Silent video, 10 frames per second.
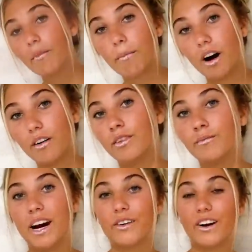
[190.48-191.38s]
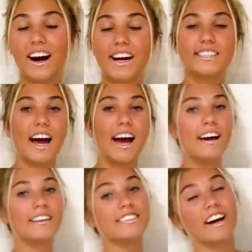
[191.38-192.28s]
in my bathroom now, guys,
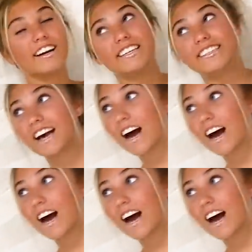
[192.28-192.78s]
and I need to